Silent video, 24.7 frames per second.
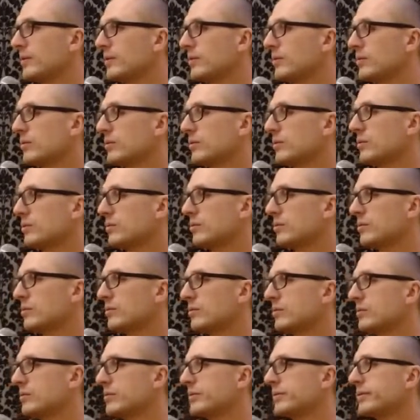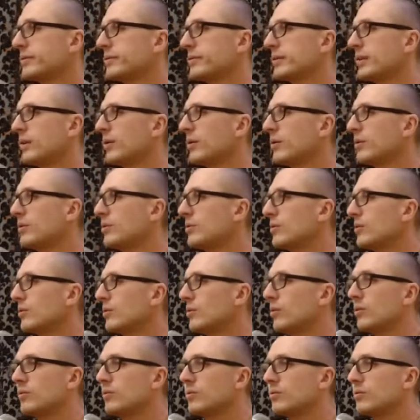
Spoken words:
So, or go to